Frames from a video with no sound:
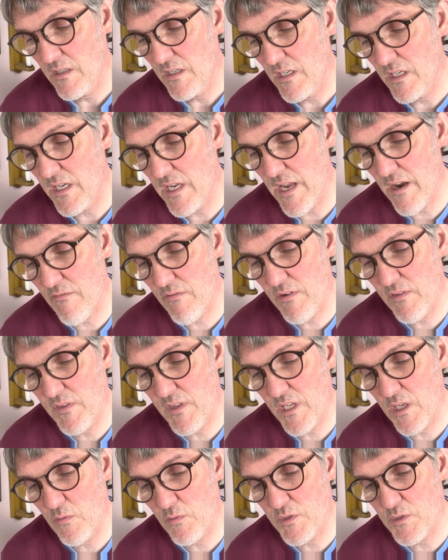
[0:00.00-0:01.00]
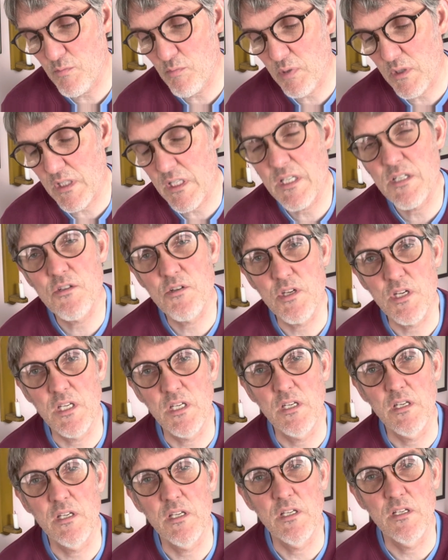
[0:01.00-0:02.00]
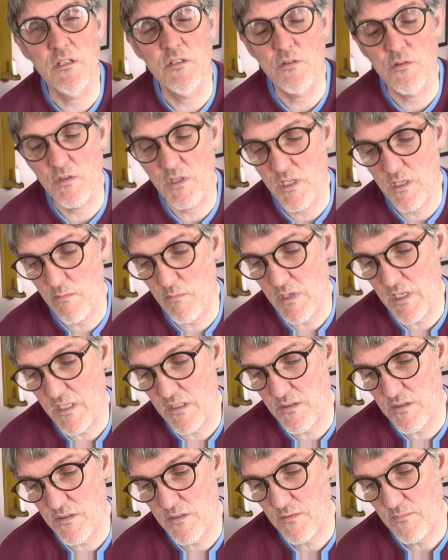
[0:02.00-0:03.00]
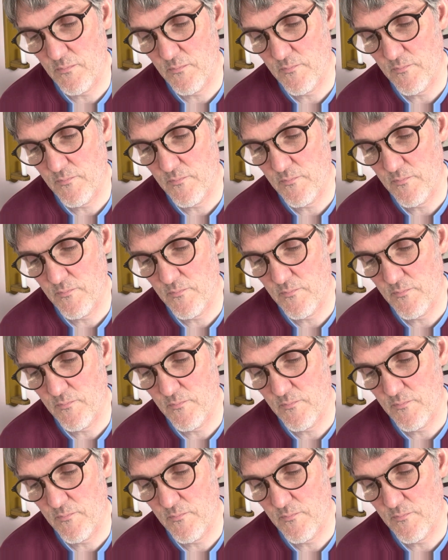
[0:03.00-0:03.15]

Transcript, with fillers: and everything was plunging into the abyss.